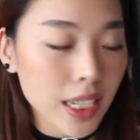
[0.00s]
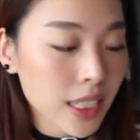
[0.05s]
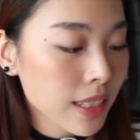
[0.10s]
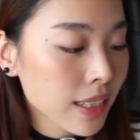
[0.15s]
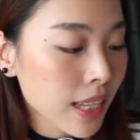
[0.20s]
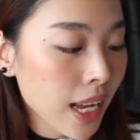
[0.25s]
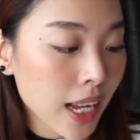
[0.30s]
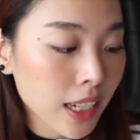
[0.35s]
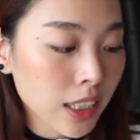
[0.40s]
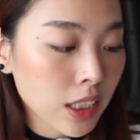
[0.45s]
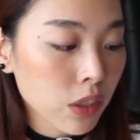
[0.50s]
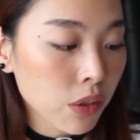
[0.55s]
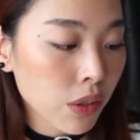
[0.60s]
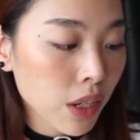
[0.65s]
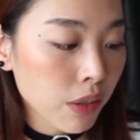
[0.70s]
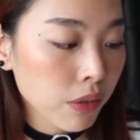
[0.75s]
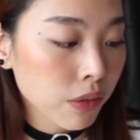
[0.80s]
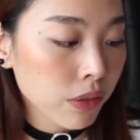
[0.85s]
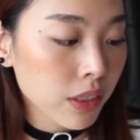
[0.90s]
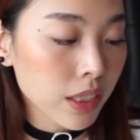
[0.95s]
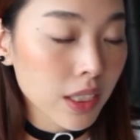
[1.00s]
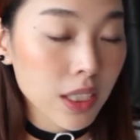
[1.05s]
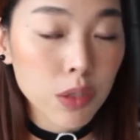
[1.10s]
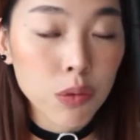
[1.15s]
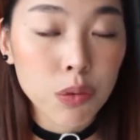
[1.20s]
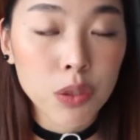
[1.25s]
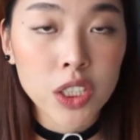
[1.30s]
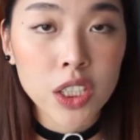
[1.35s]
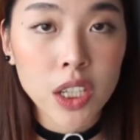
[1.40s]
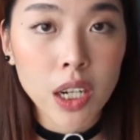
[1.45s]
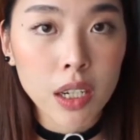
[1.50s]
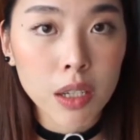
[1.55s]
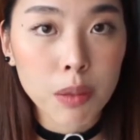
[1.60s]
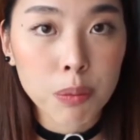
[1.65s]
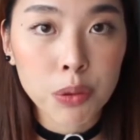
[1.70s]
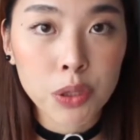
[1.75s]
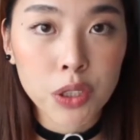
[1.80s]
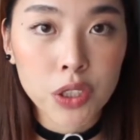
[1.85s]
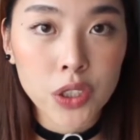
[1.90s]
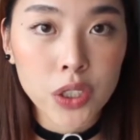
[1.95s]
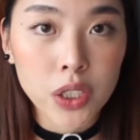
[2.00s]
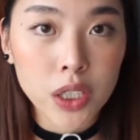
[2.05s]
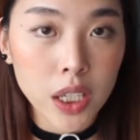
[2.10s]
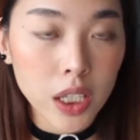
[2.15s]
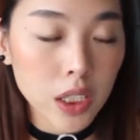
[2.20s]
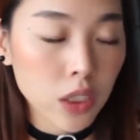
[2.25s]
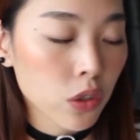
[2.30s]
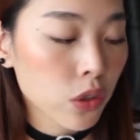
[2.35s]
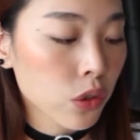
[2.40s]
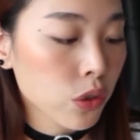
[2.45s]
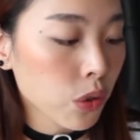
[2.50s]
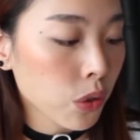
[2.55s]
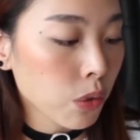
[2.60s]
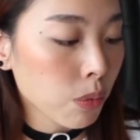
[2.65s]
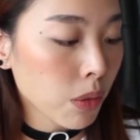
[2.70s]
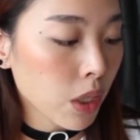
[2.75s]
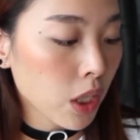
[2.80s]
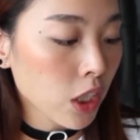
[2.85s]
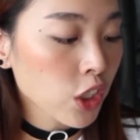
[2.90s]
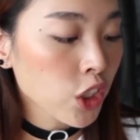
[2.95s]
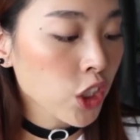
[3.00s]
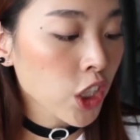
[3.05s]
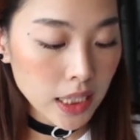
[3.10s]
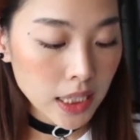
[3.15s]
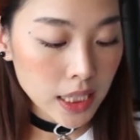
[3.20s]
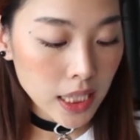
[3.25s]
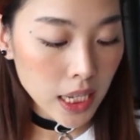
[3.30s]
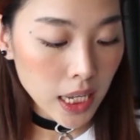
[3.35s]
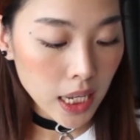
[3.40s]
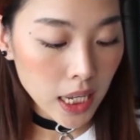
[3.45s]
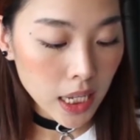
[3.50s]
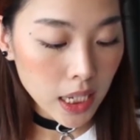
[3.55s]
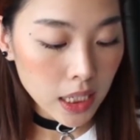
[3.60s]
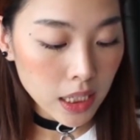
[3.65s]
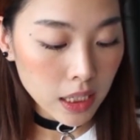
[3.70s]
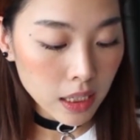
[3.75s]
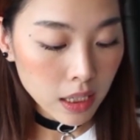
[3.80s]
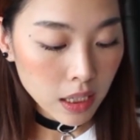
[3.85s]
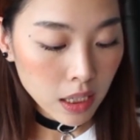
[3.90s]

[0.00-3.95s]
it's handcrafted, which I appreciate so much. It's a